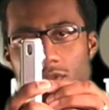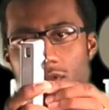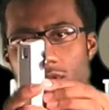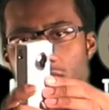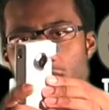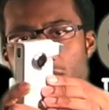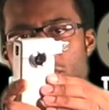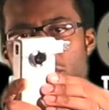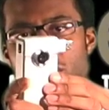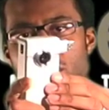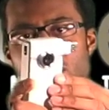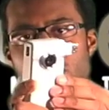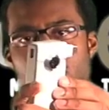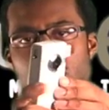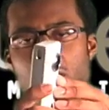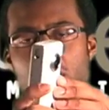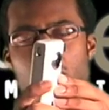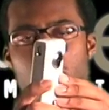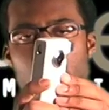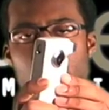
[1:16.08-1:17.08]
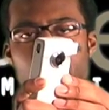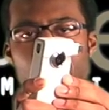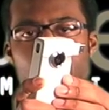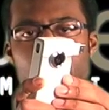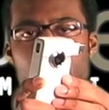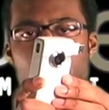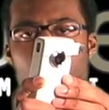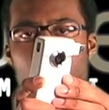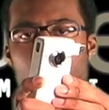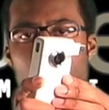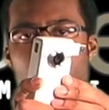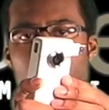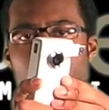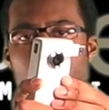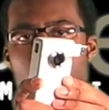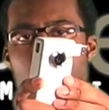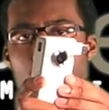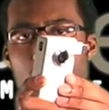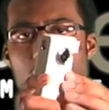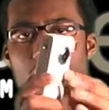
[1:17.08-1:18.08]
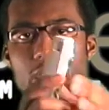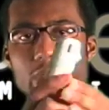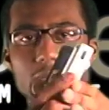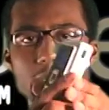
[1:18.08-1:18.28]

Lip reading: I don't know if you can see that. And then